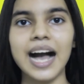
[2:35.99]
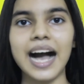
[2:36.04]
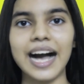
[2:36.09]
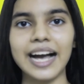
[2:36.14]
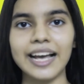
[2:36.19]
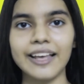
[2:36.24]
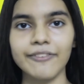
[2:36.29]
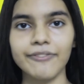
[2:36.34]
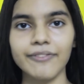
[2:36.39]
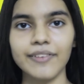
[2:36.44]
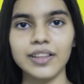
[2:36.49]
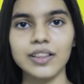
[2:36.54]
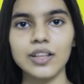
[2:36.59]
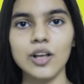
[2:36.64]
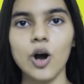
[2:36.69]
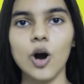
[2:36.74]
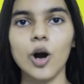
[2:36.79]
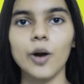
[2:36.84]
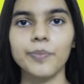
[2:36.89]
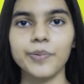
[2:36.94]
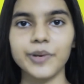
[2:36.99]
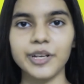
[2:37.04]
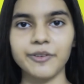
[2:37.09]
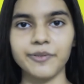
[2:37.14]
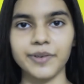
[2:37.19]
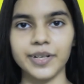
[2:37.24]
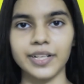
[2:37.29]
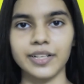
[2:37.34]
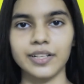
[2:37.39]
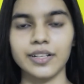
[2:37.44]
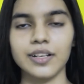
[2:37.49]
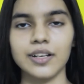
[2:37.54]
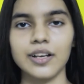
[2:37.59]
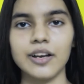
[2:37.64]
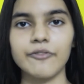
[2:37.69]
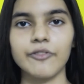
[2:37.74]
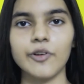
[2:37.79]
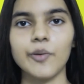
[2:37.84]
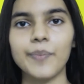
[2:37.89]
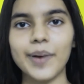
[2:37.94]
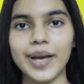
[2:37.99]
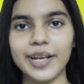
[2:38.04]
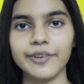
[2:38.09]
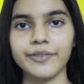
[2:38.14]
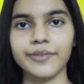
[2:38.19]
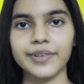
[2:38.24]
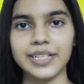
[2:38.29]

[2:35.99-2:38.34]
hyphen, or period for better